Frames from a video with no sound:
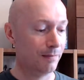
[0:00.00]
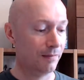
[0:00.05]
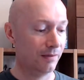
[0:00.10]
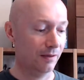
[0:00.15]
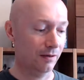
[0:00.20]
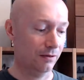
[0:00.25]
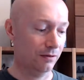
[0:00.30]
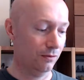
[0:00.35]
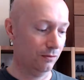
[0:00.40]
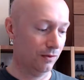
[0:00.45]

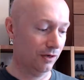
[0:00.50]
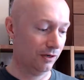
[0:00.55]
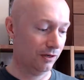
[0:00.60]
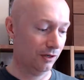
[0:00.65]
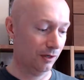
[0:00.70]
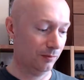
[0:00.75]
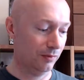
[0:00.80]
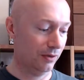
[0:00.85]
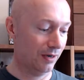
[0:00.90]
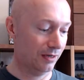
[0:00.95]
And I thought, where can
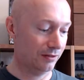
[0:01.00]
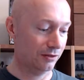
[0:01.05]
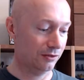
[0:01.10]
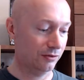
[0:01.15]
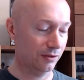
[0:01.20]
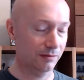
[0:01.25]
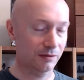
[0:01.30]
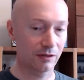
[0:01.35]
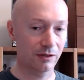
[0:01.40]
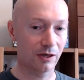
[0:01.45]
I put hazard
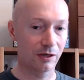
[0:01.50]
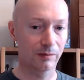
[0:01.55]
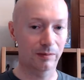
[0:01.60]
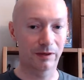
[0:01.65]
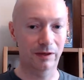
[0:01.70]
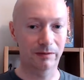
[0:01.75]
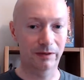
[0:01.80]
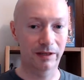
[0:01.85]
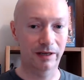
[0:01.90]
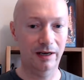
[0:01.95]
stripes? I can't
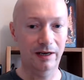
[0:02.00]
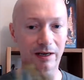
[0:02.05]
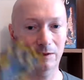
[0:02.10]
put them on there.